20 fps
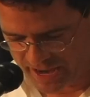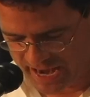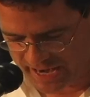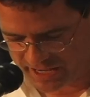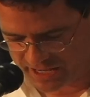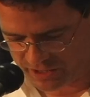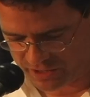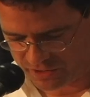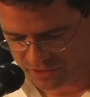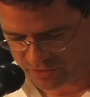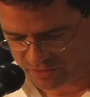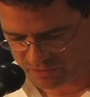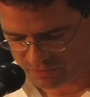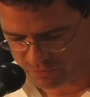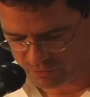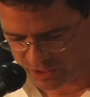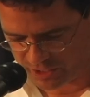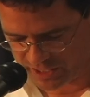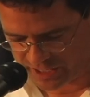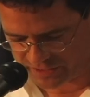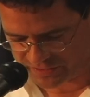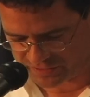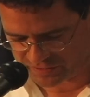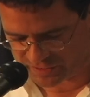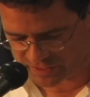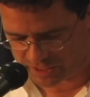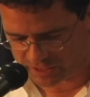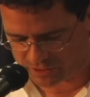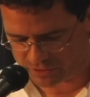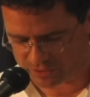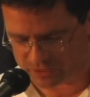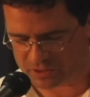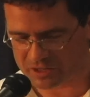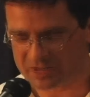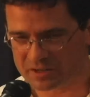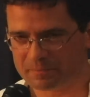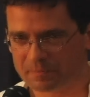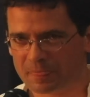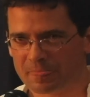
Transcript: back here what lessons I could,